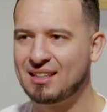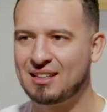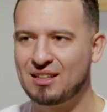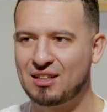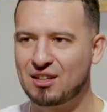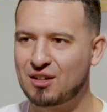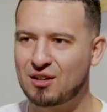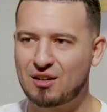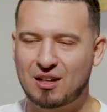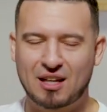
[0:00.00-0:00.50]

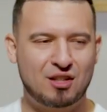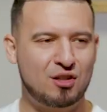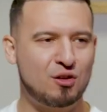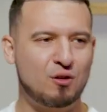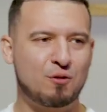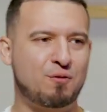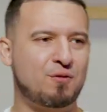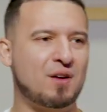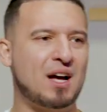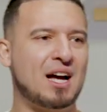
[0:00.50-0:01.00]

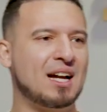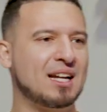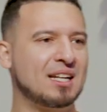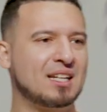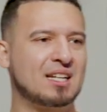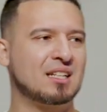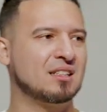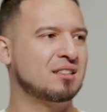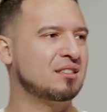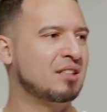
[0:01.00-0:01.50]
You'll
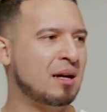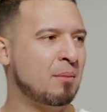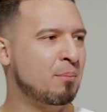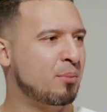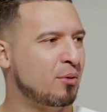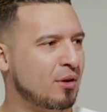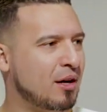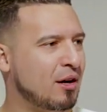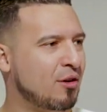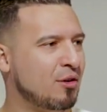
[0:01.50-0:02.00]
find
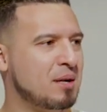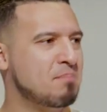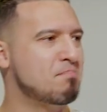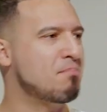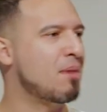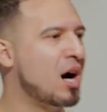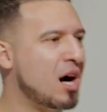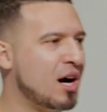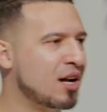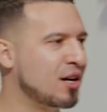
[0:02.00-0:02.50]
contemporary,
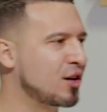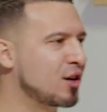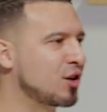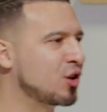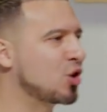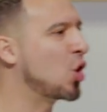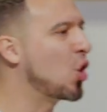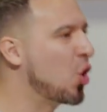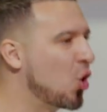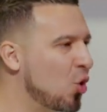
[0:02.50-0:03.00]

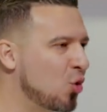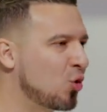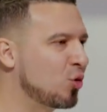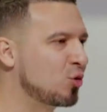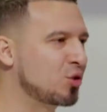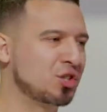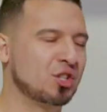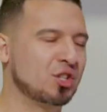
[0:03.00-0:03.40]
modern, cool